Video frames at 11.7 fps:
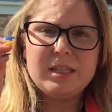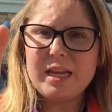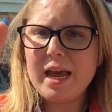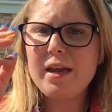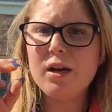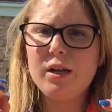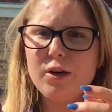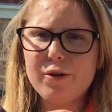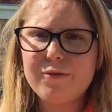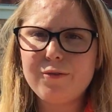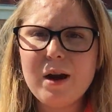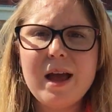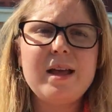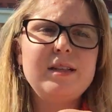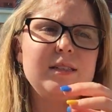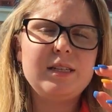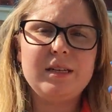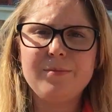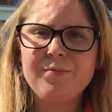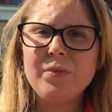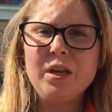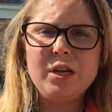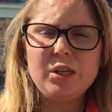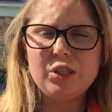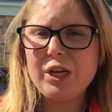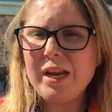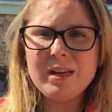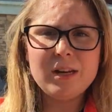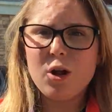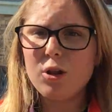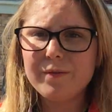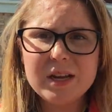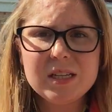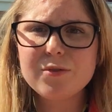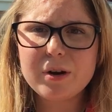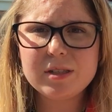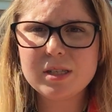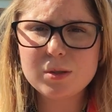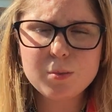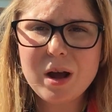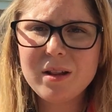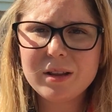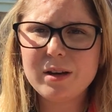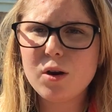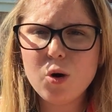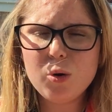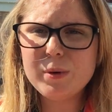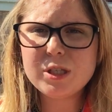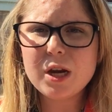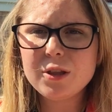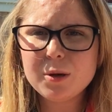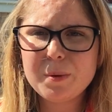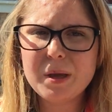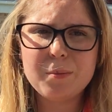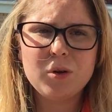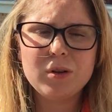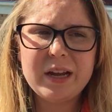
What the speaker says: Tana and her friends, and Shane and all of his friends as well, and a whole bunch of other people.